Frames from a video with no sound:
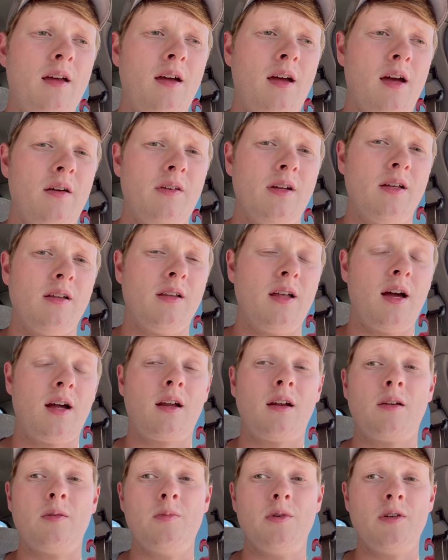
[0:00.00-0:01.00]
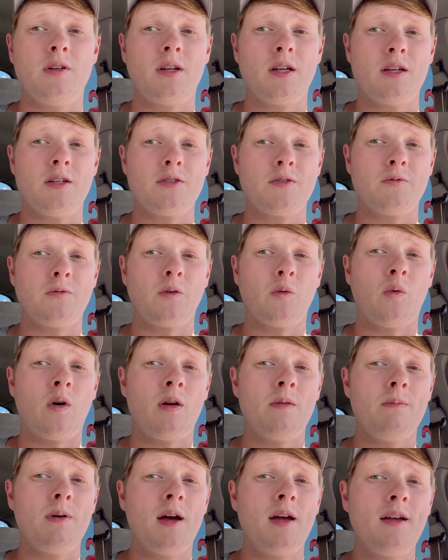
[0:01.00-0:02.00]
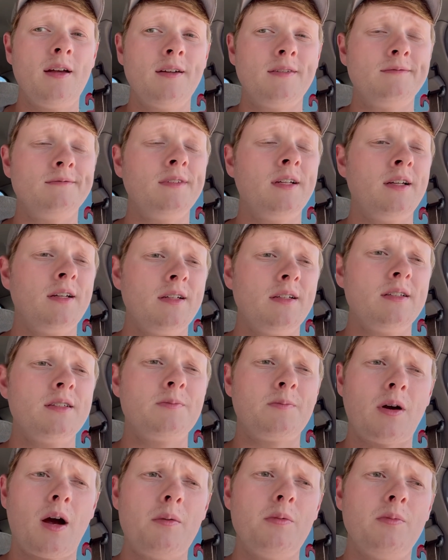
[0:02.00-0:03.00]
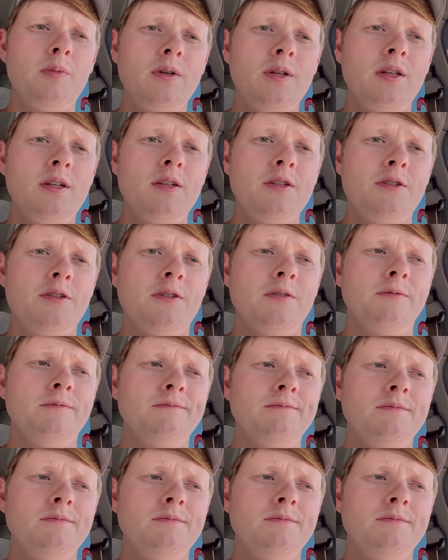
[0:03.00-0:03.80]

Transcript: having lack of communication for one bank is probably the issue.